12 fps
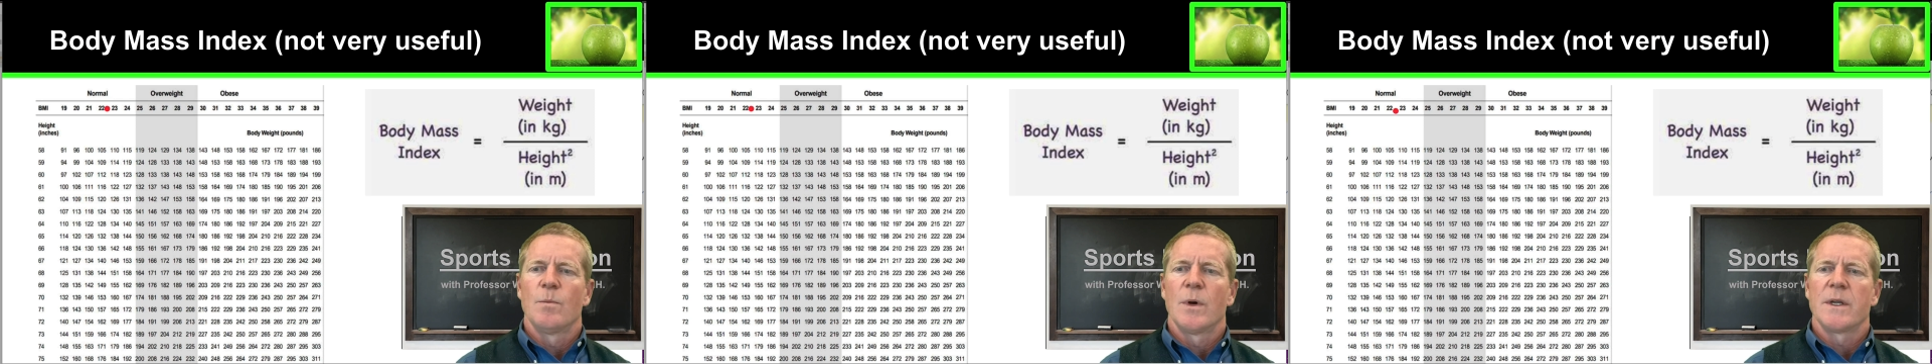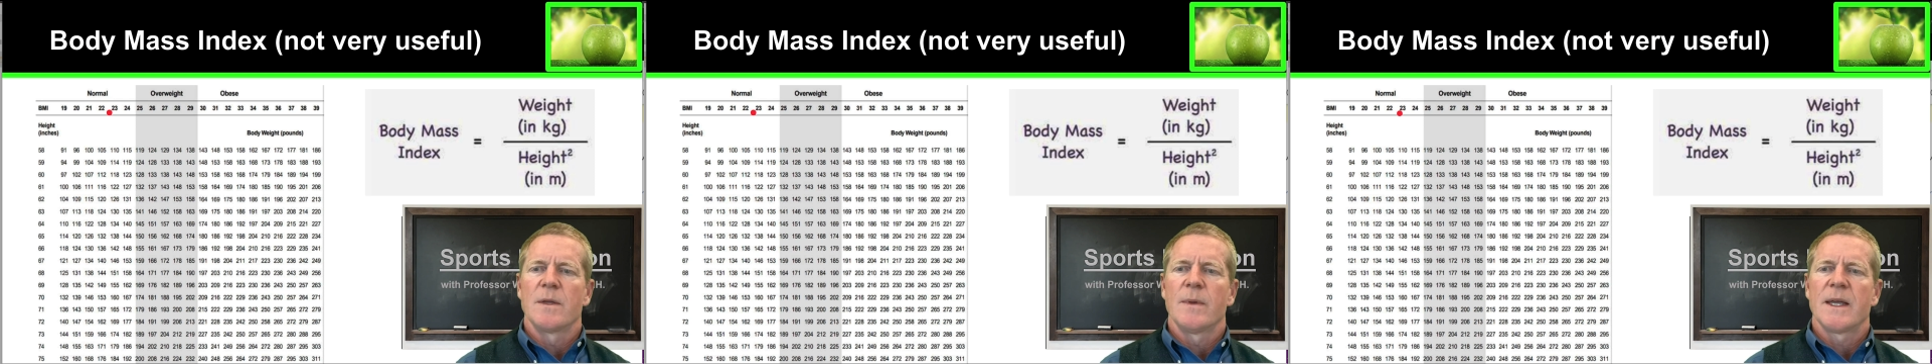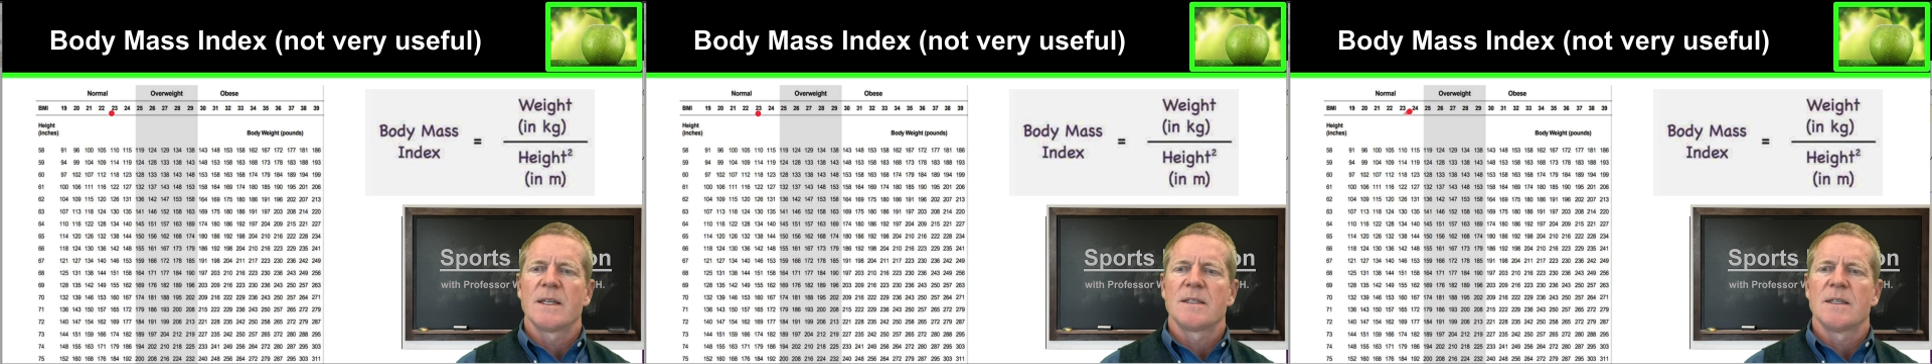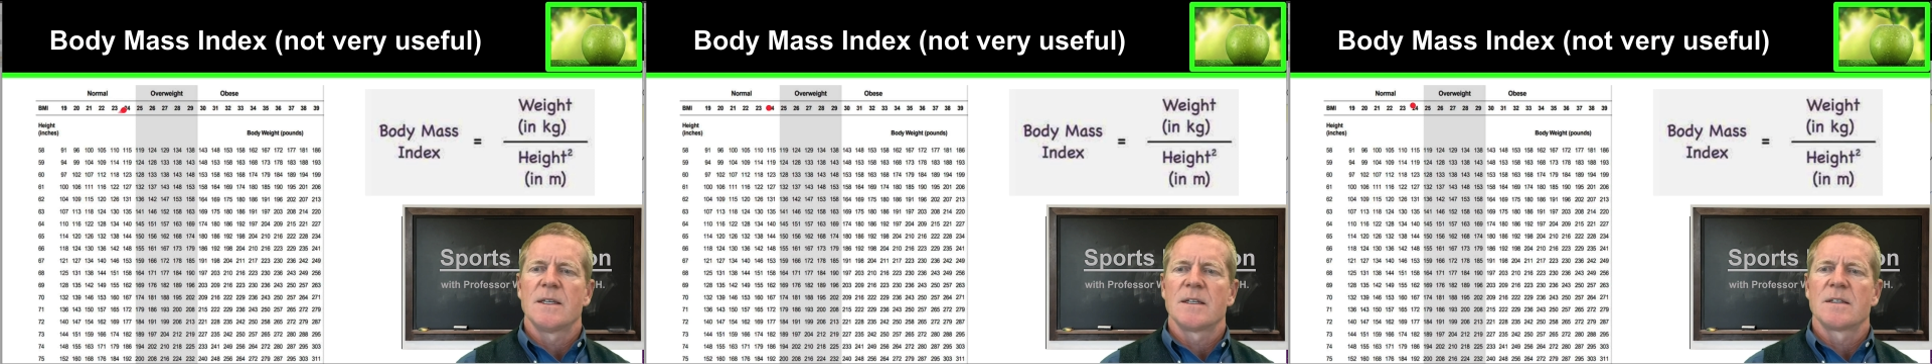body
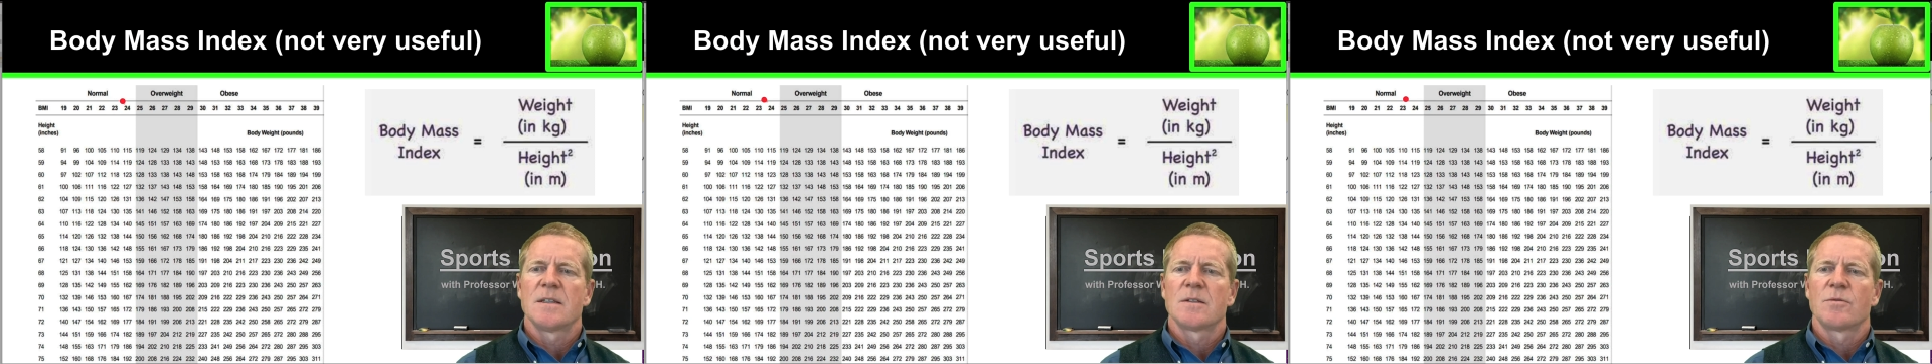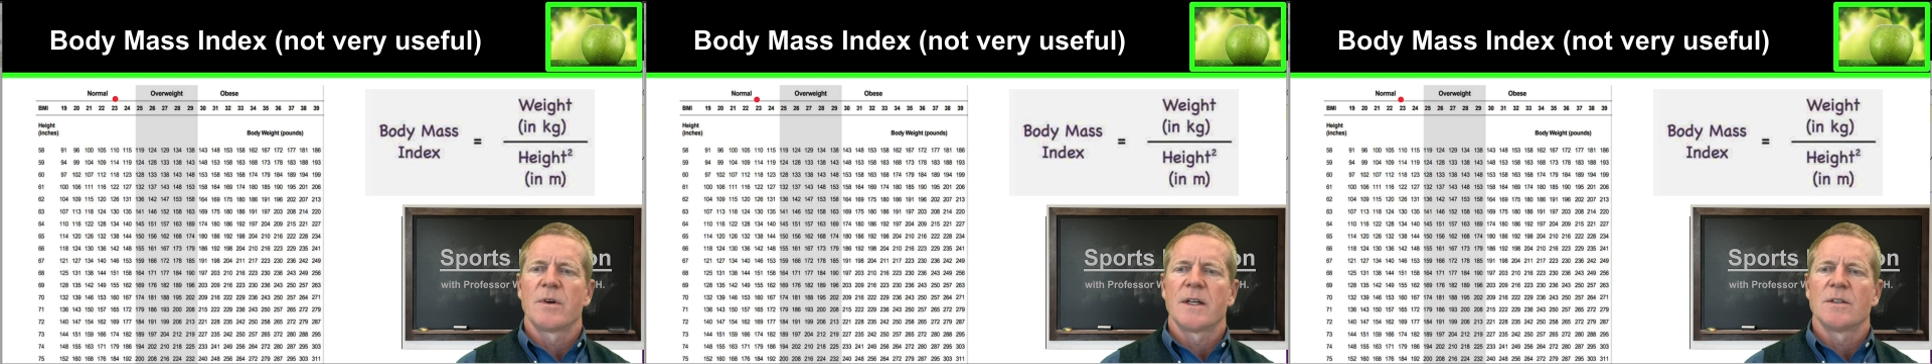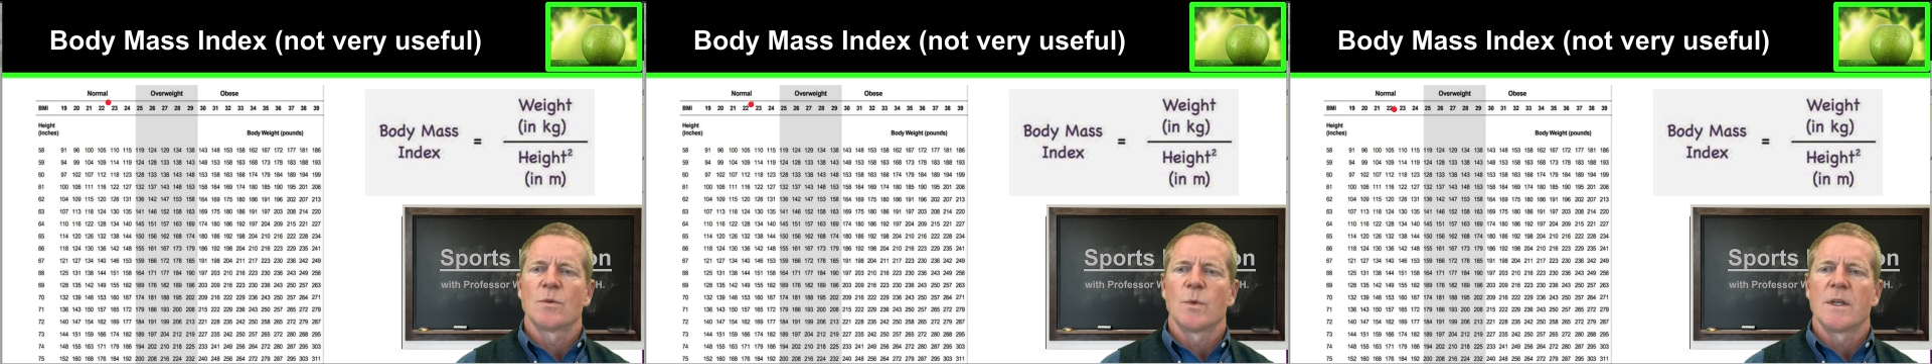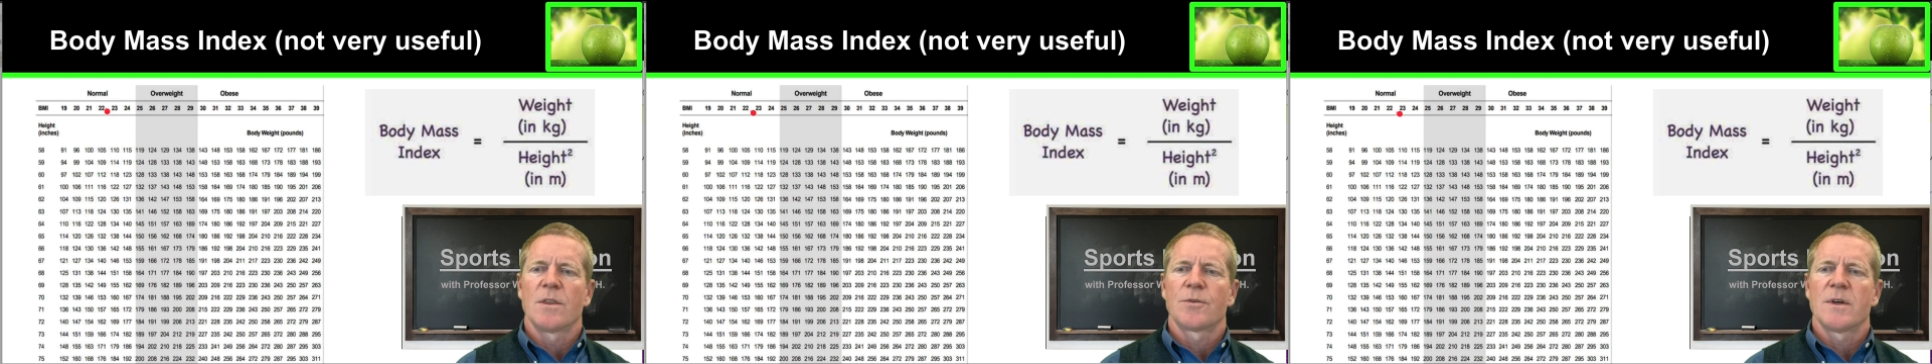mass index is around
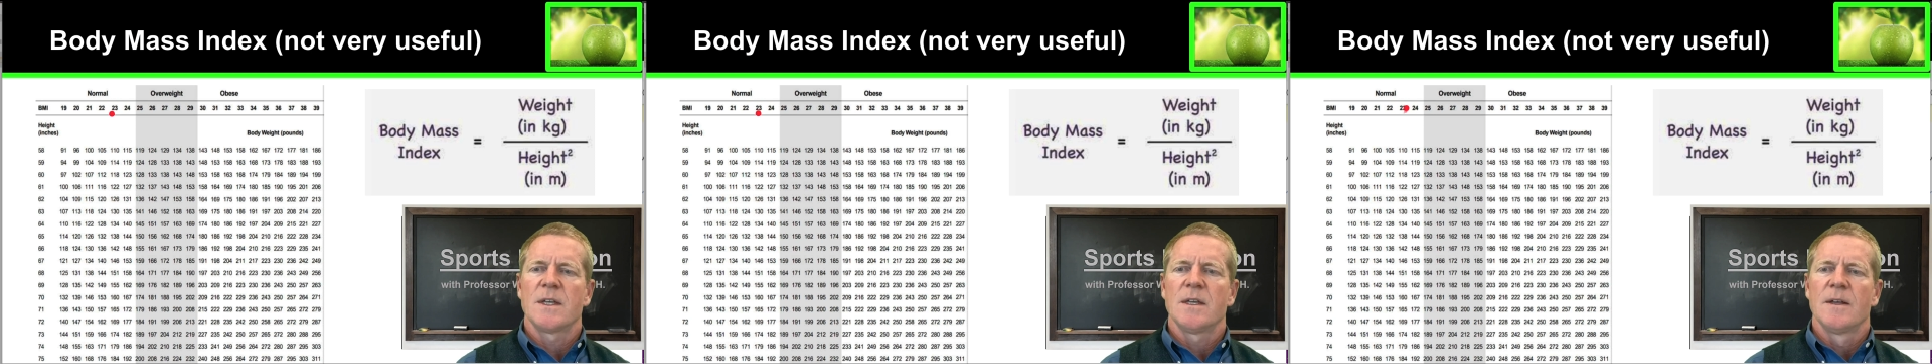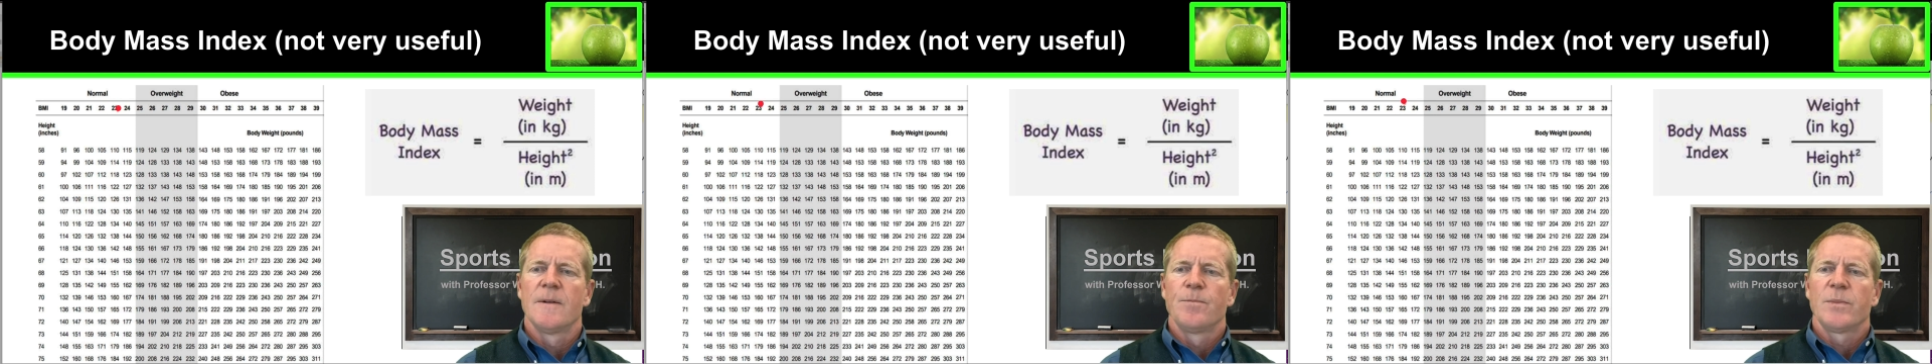23.